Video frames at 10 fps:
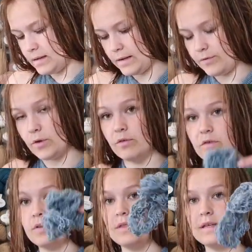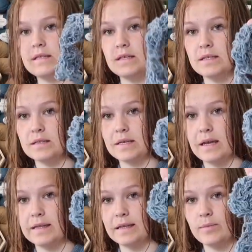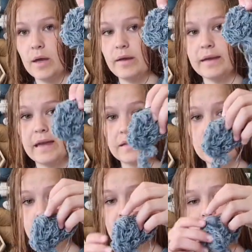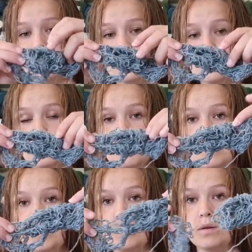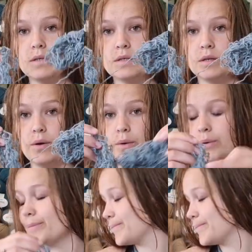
left over this is a skein that my cat got into so